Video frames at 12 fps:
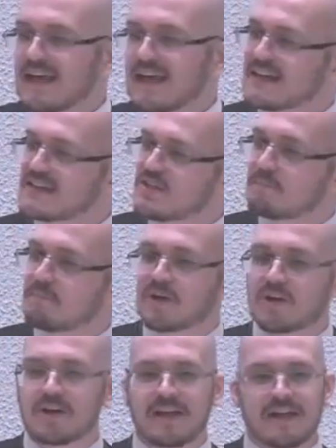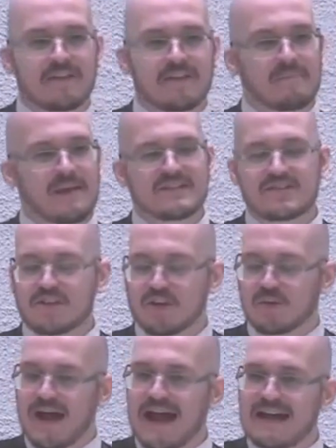It is the burning that makes the
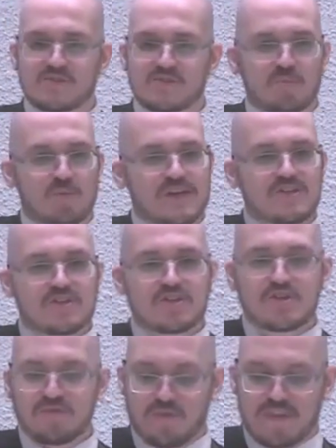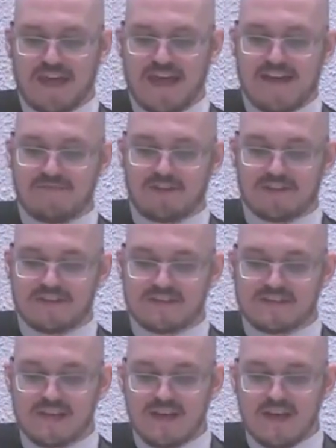grass reach for the
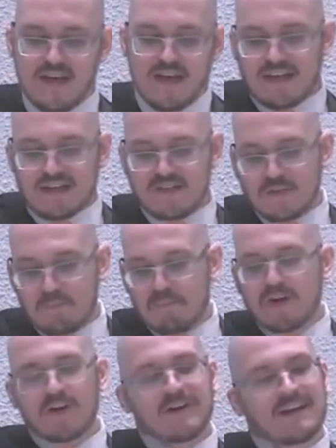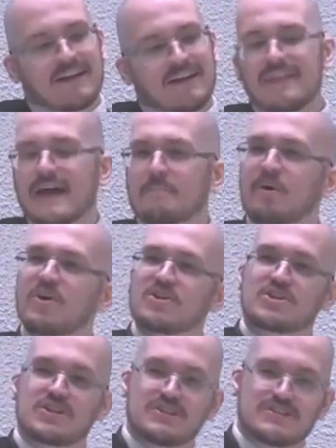heavens. It is the burning that
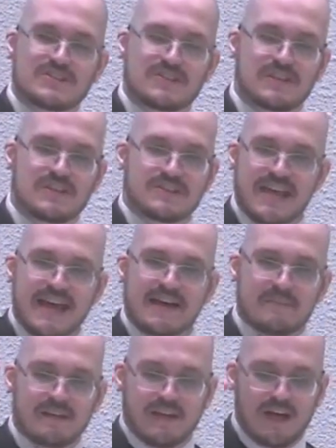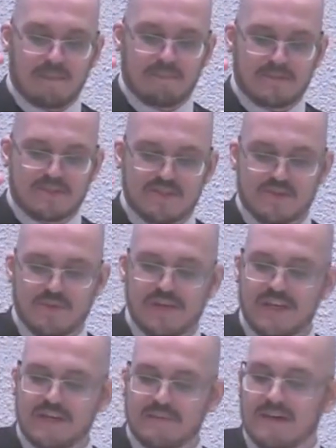pushes the salmon
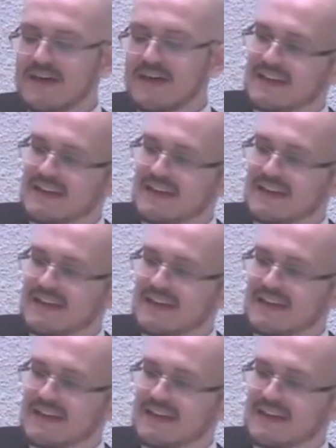upstream.